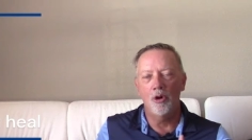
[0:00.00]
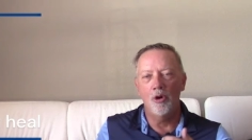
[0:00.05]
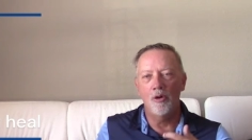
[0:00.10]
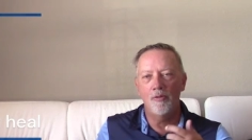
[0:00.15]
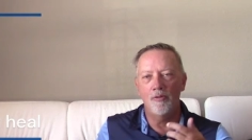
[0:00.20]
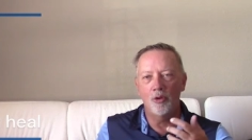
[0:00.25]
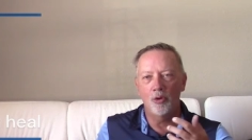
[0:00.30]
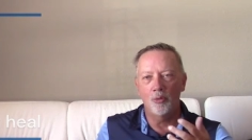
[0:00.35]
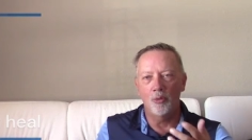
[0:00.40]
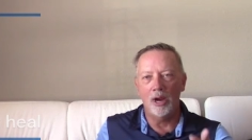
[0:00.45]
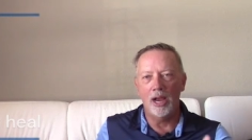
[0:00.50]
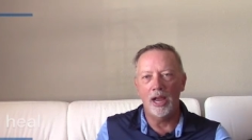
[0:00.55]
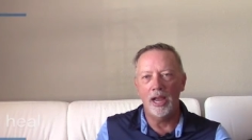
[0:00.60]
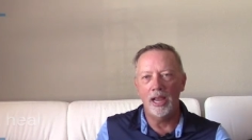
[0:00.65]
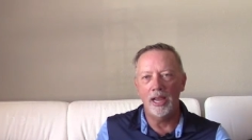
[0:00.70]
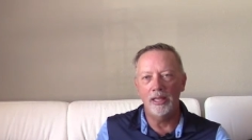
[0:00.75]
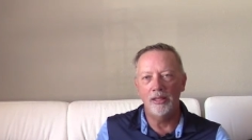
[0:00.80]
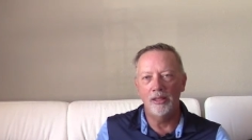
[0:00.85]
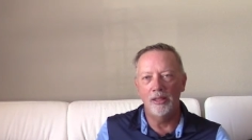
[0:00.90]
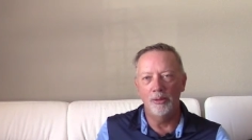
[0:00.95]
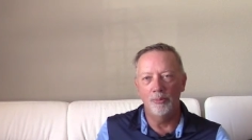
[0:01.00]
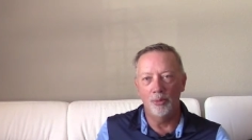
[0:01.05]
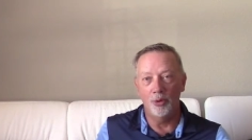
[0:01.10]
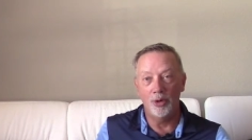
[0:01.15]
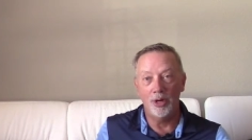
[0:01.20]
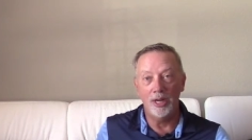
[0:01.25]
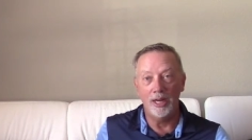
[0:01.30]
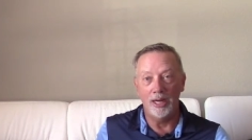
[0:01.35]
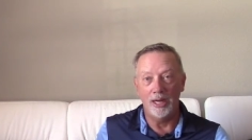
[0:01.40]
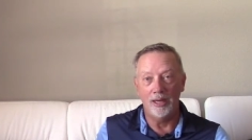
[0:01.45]
override the
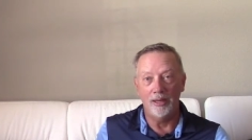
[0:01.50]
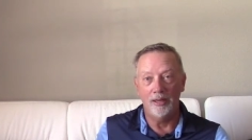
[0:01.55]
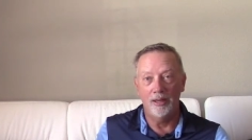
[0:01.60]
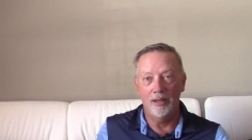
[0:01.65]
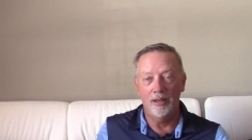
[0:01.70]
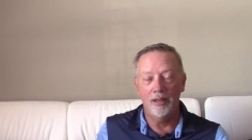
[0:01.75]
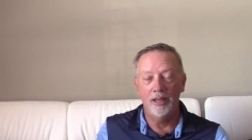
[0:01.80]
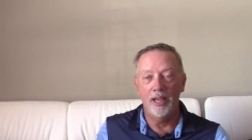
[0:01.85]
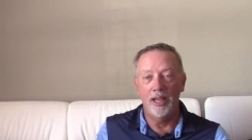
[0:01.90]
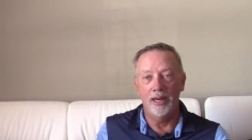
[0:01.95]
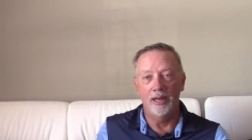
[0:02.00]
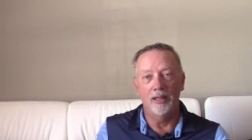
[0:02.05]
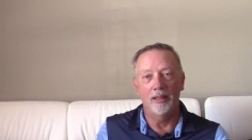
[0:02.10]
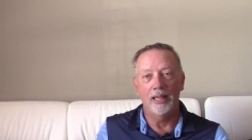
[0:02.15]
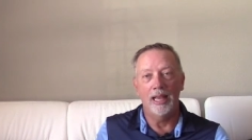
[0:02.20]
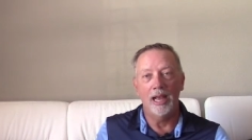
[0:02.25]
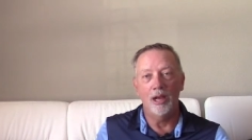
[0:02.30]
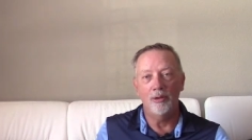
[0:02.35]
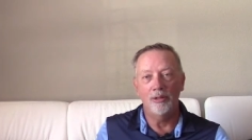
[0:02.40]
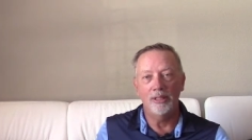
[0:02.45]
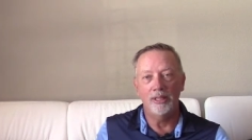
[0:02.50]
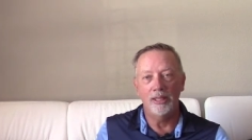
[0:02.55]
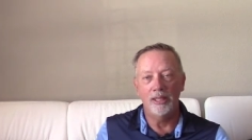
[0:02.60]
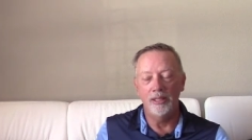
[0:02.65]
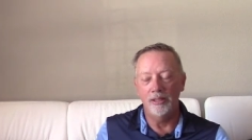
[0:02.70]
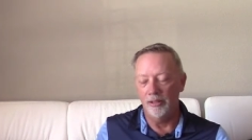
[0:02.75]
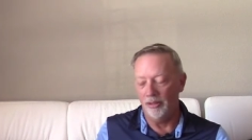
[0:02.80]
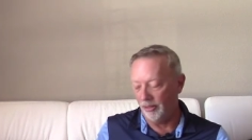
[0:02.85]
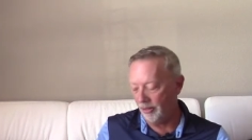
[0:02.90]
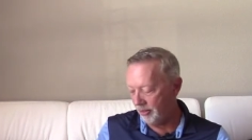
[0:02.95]
brain and allow it to
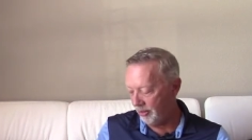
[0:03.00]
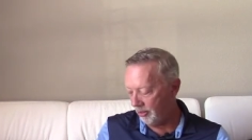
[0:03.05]
heal.